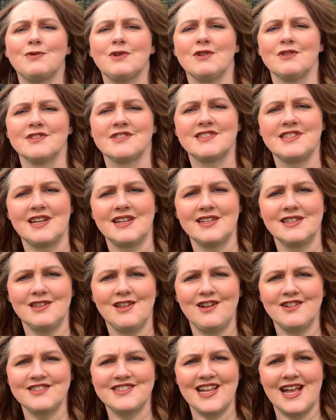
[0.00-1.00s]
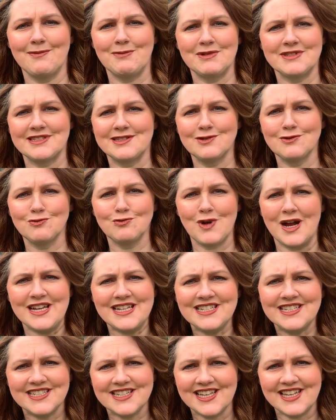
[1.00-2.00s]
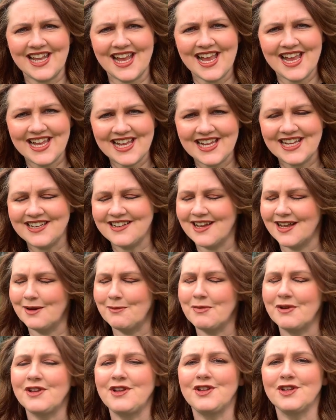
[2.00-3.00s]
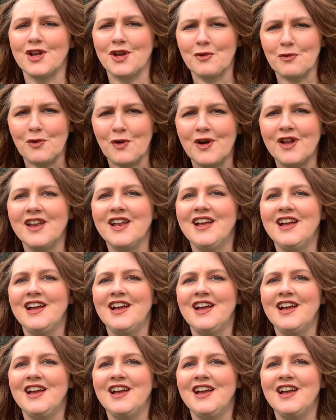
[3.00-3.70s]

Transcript: We're all stuck in lockdown. We're still waiting to get our hair done. But you know what?